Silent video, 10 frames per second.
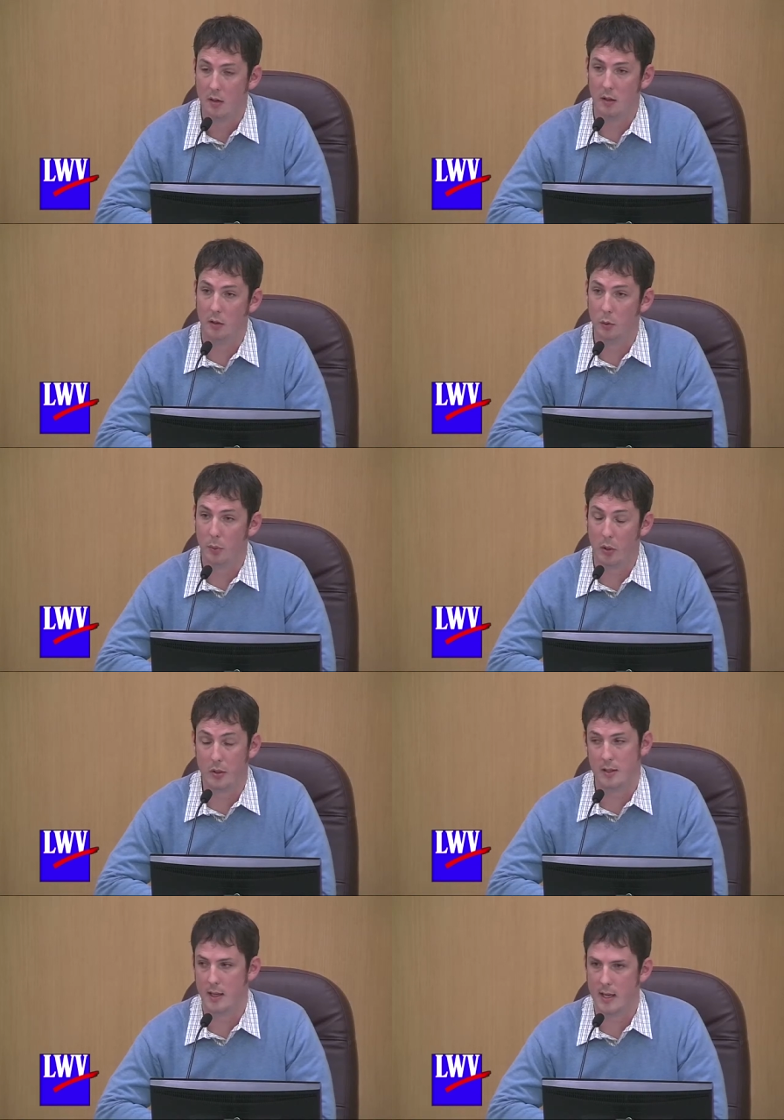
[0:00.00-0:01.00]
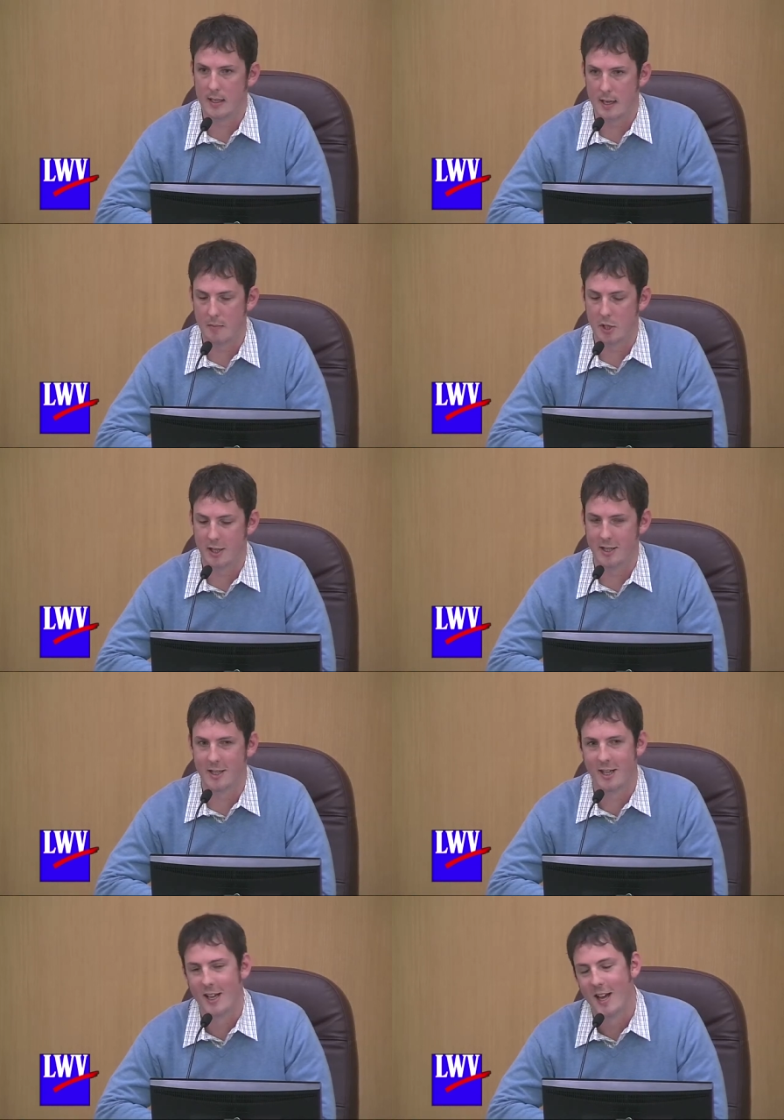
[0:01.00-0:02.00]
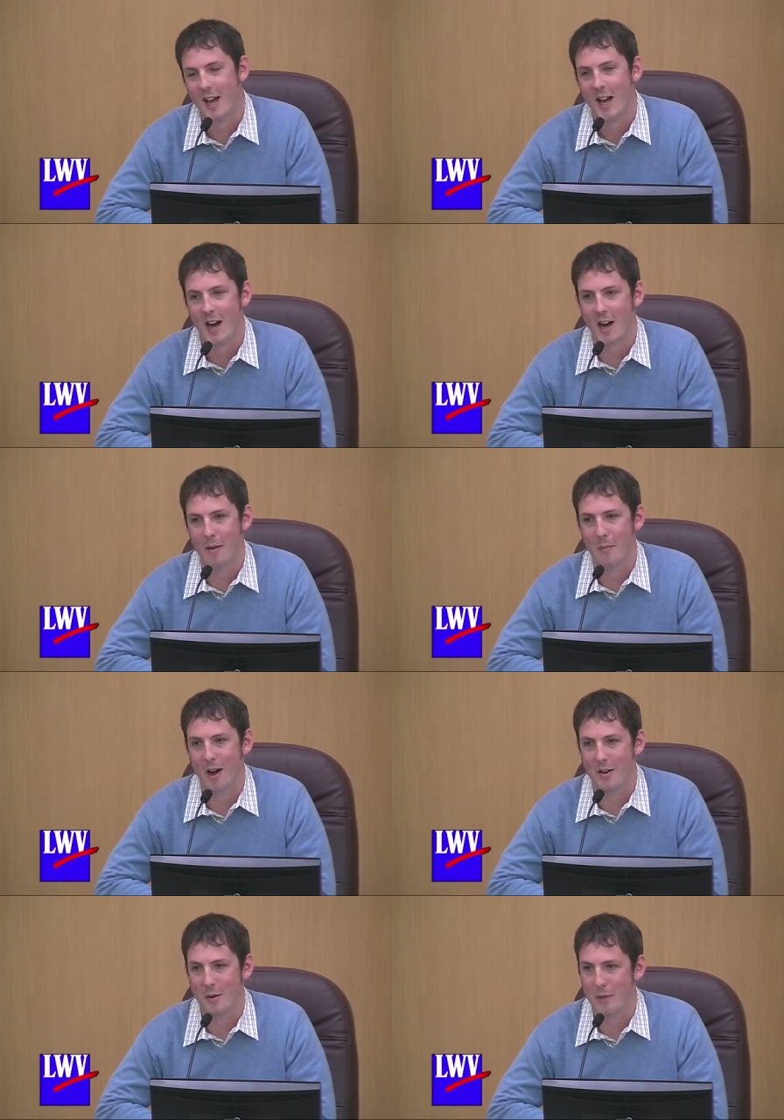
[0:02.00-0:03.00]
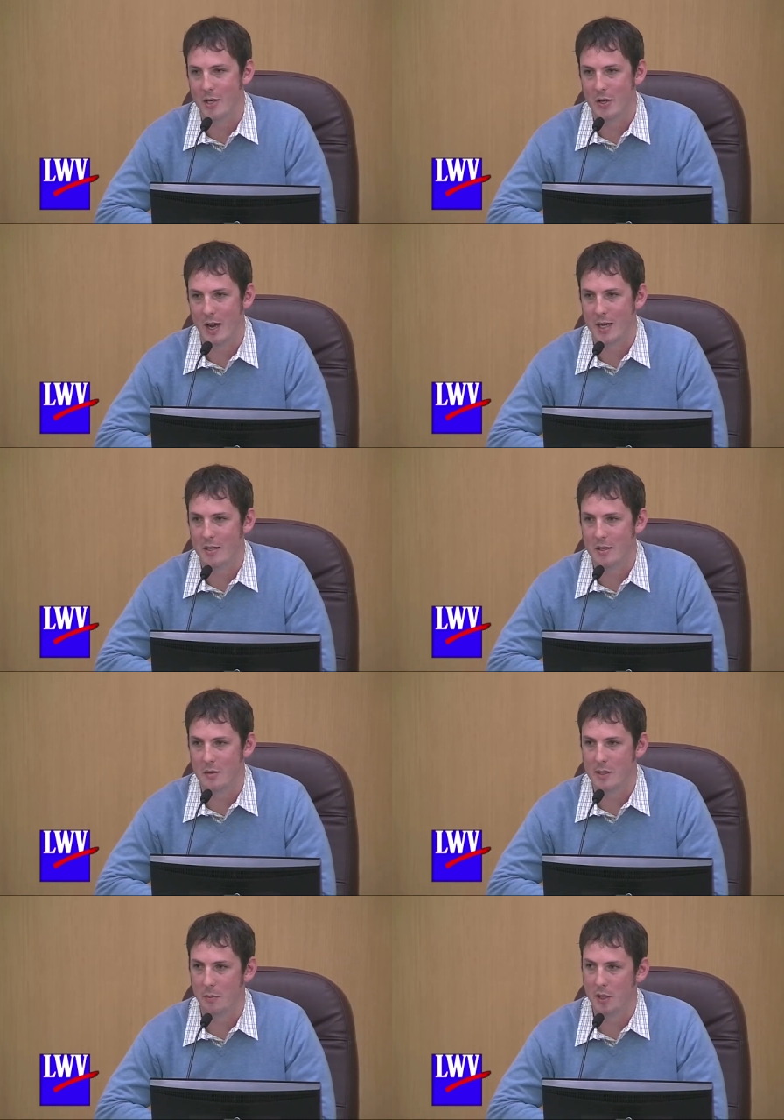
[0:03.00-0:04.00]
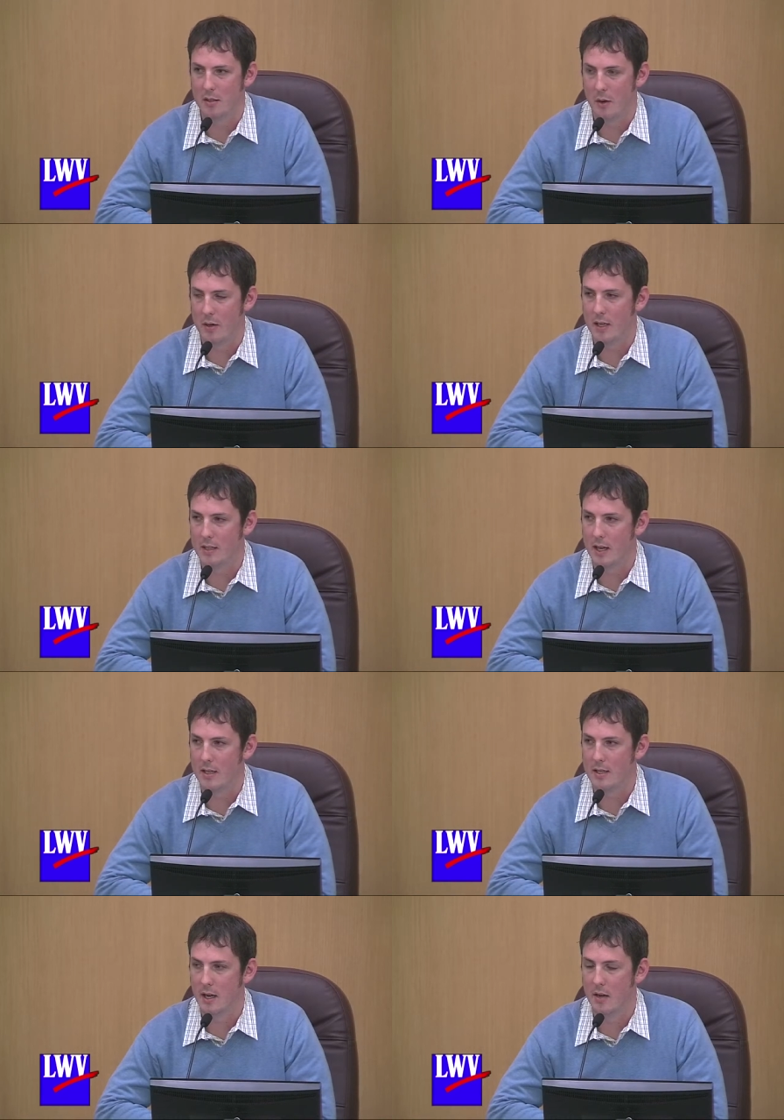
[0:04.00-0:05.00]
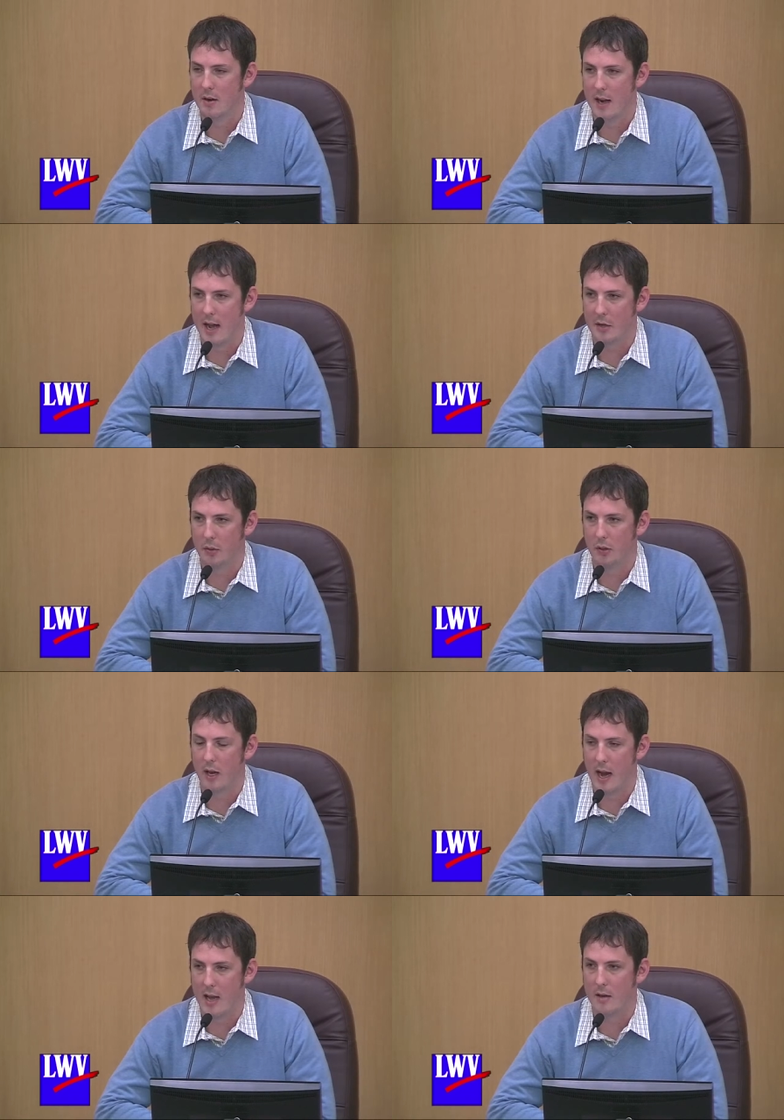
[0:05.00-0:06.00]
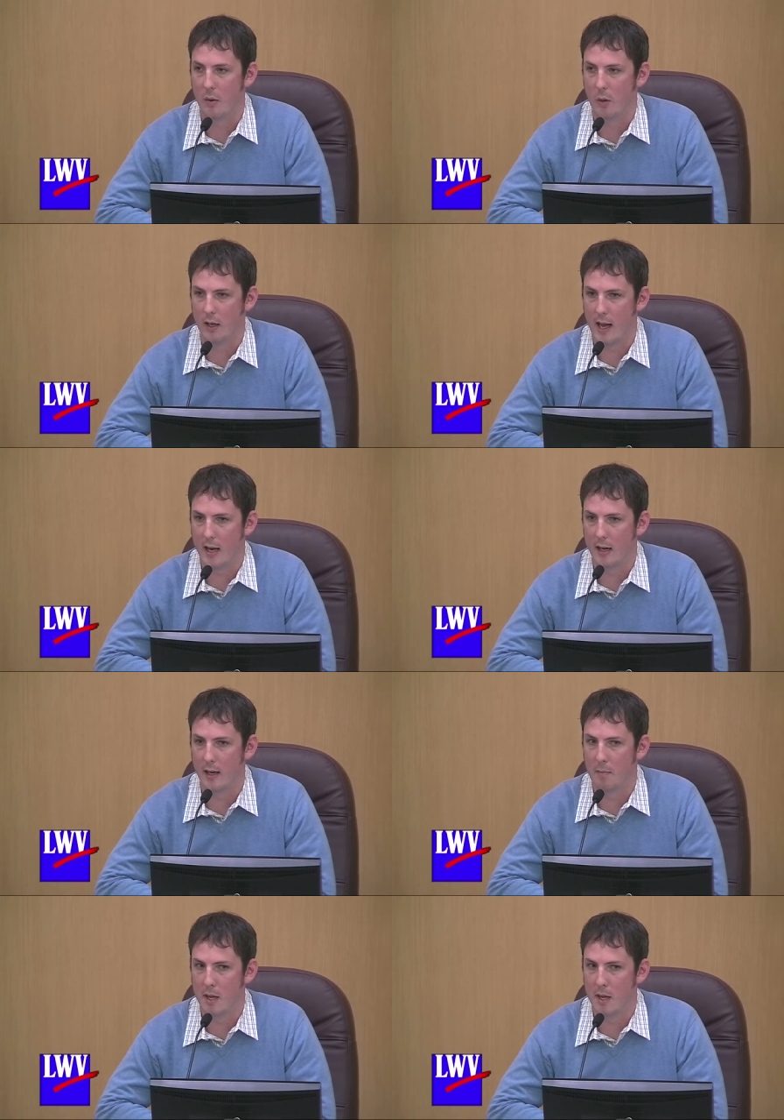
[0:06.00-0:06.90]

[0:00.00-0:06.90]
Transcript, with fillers: The the loopholes, the exemptions um, under Measure 92 simply don't exist under natural and organic.